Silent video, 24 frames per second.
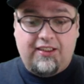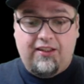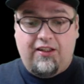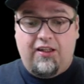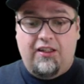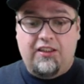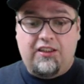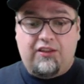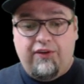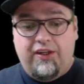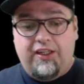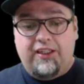
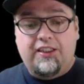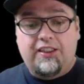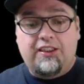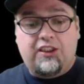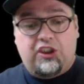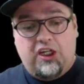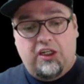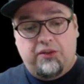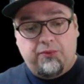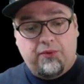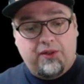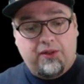Las Vegas,
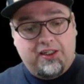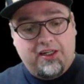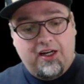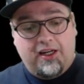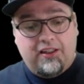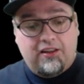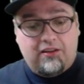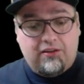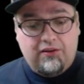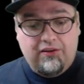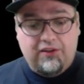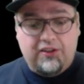January
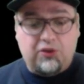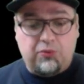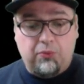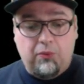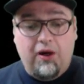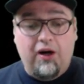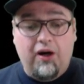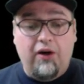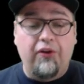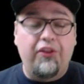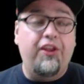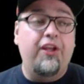9th through the
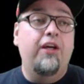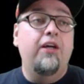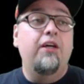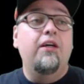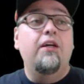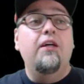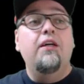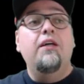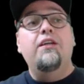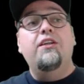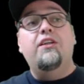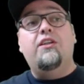12th.
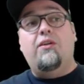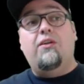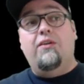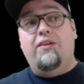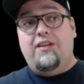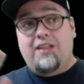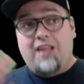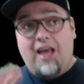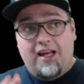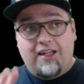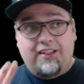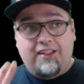So
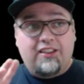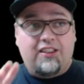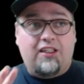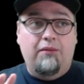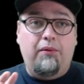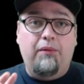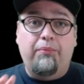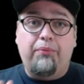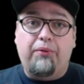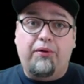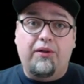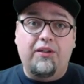that is going
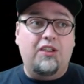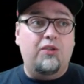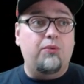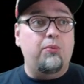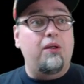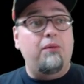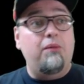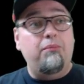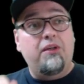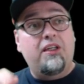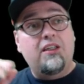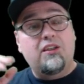to be pretty
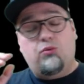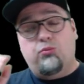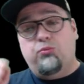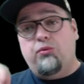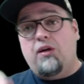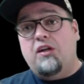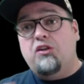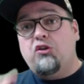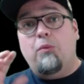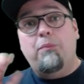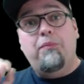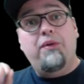sweet because
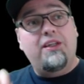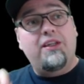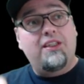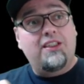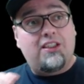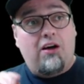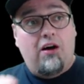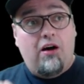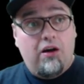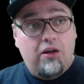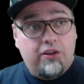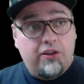Retrobit
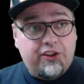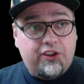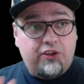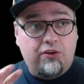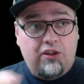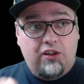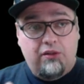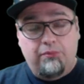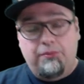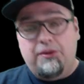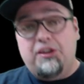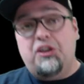is also
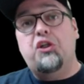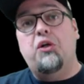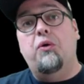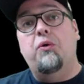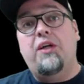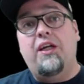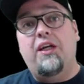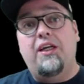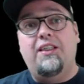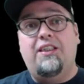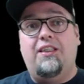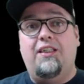going to be
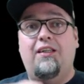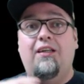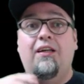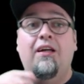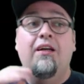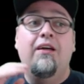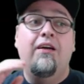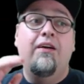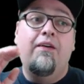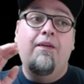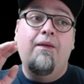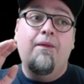showcasing
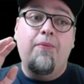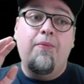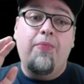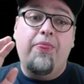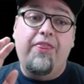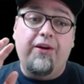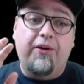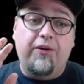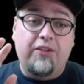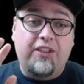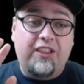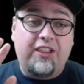
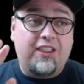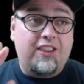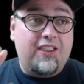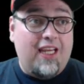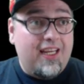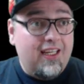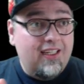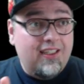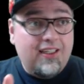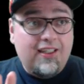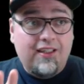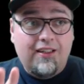their
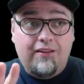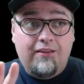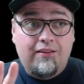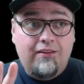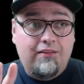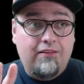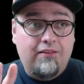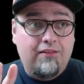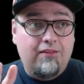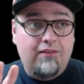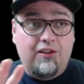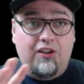Sega,
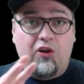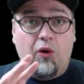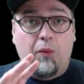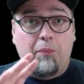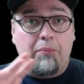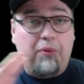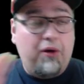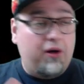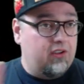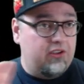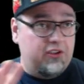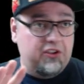you know,
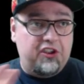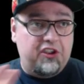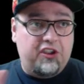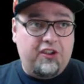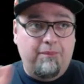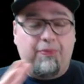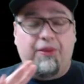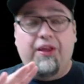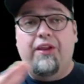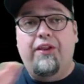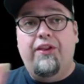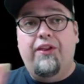
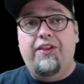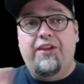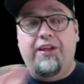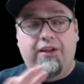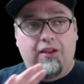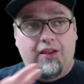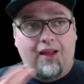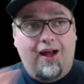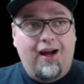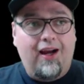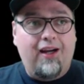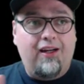partnership, the, the
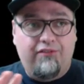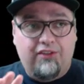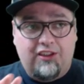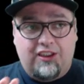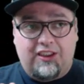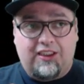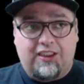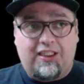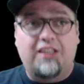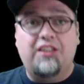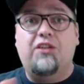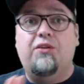line of
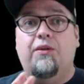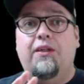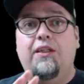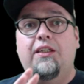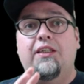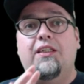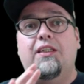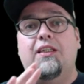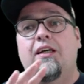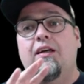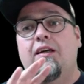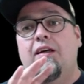accessories